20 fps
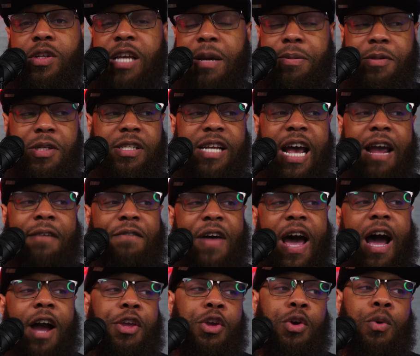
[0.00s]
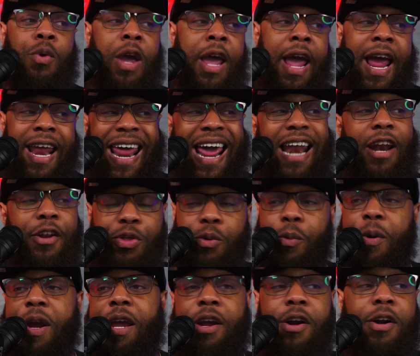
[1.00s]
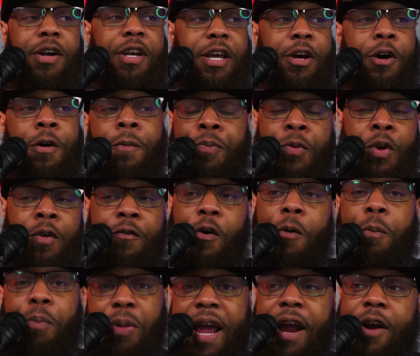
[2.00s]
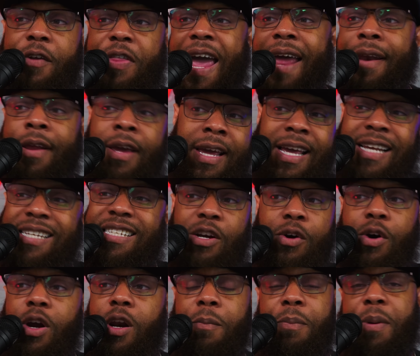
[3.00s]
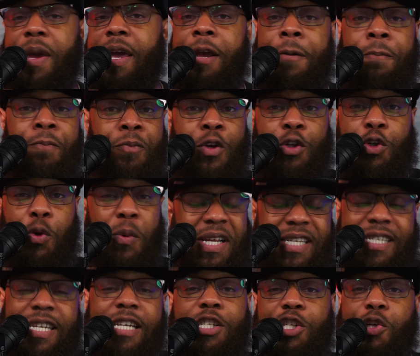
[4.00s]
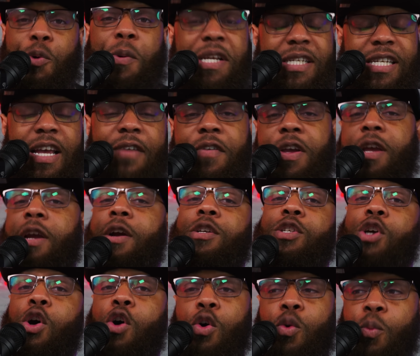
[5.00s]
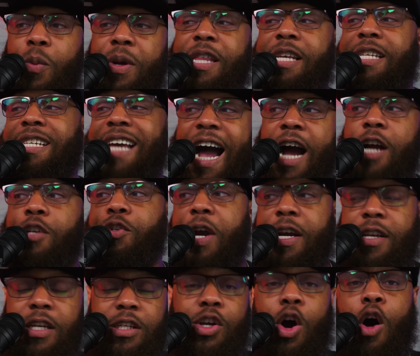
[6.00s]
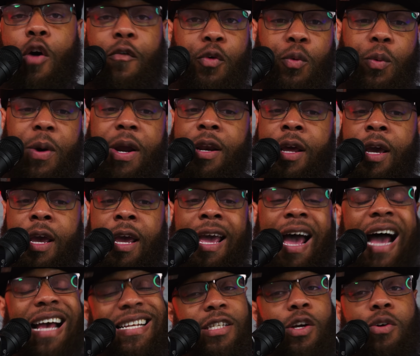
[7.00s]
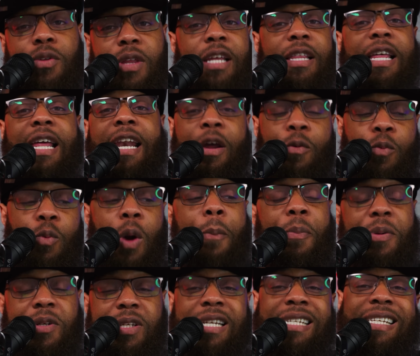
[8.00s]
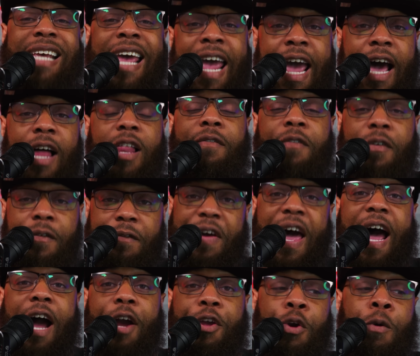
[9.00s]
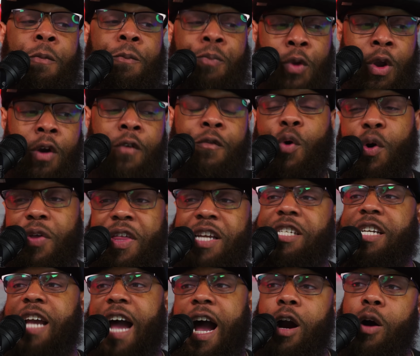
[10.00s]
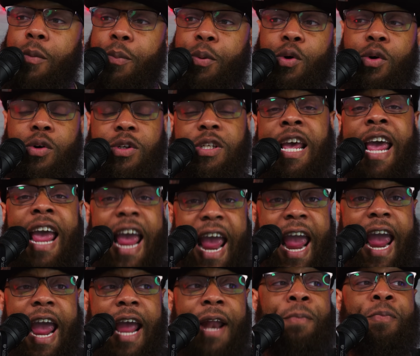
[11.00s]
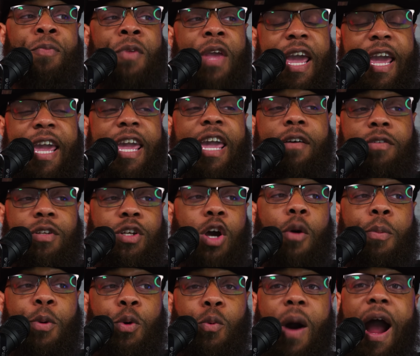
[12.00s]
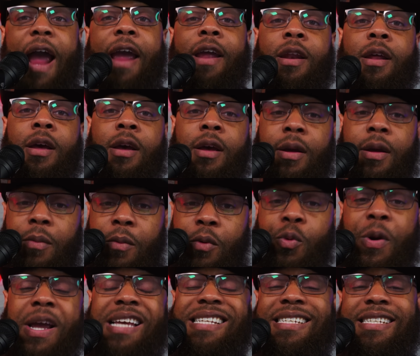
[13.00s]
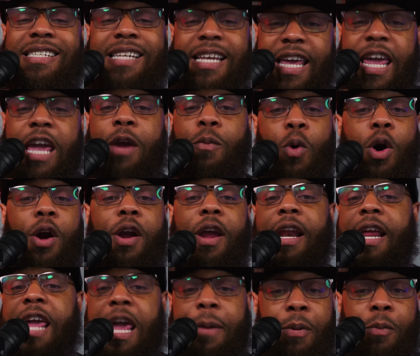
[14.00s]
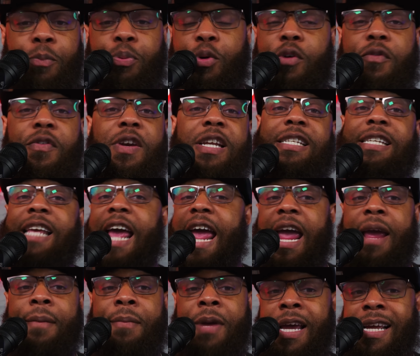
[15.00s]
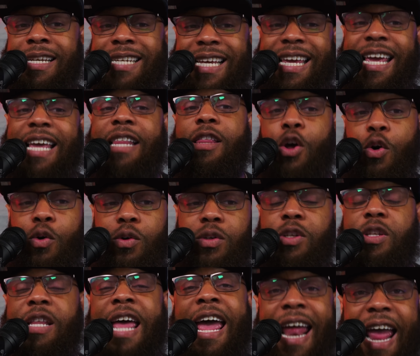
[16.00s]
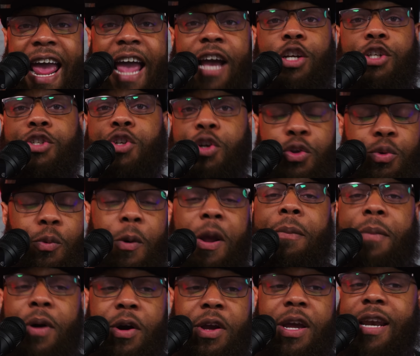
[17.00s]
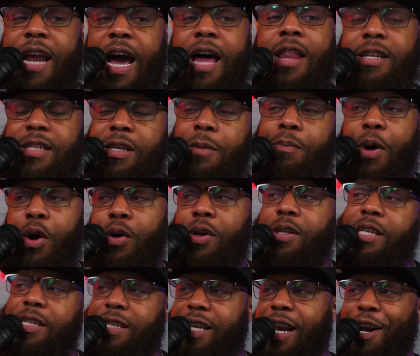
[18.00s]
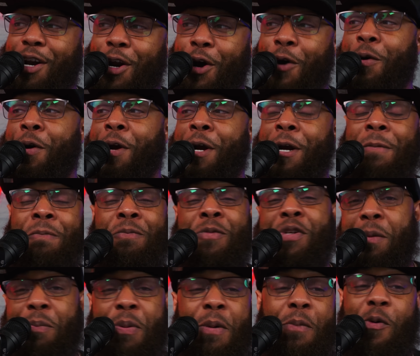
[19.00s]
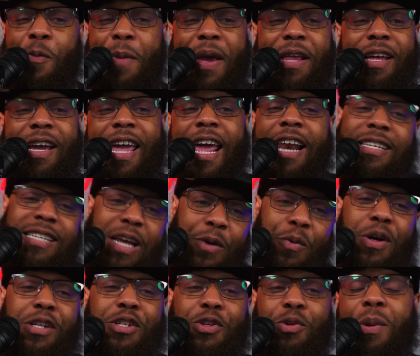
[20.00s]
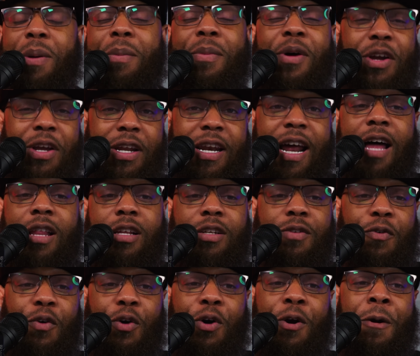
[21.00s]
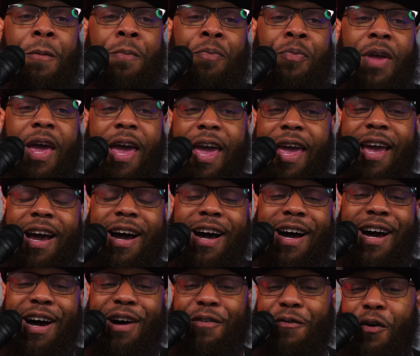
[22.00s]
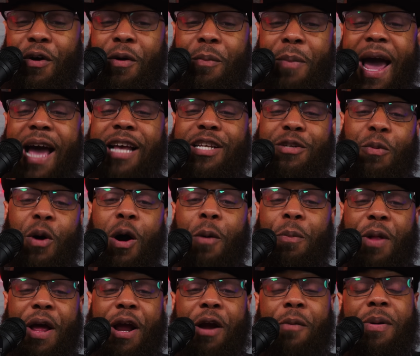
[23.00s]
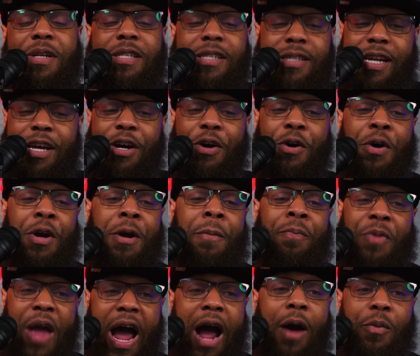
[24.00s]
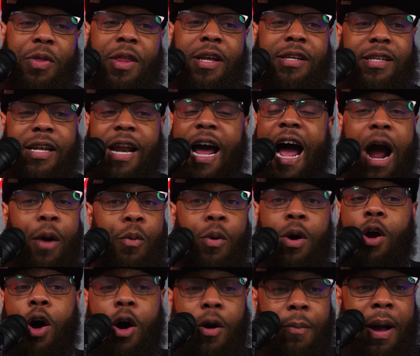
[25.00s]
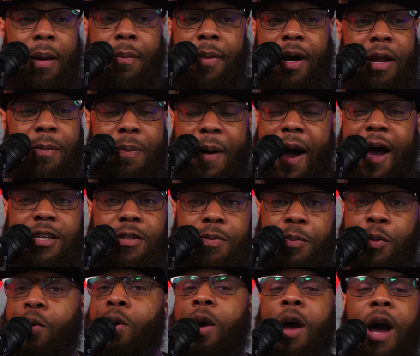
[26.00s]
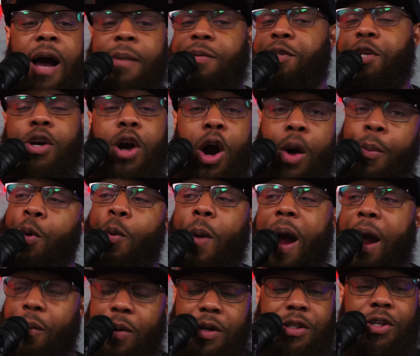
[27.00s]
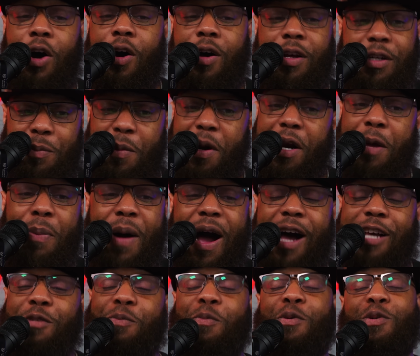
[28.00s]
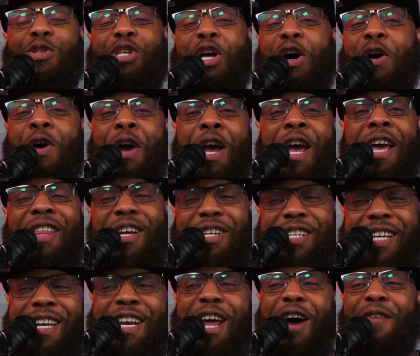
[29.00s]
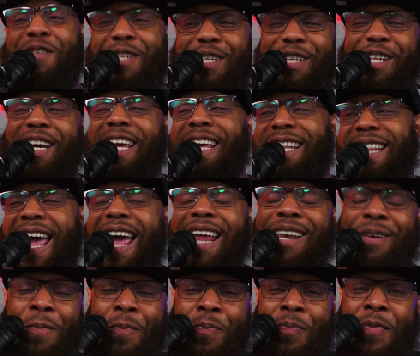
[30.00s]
exception type value and add a 3-year deal for a player that is still going to be 26, 27 years old when this contract is over with, I still think that it represents a hell of a value for the Chicago Bulls, and it gives Coby White reasons to keep working, keep improving his game, to get those extra $3 million in bonuses. And I know some people may look at it and say, what's $3 million for a uh, for a basketball player? But still, I listen, I want all my money possible. I'm sure Coby White wants all his money possible. So there's enough to look at that.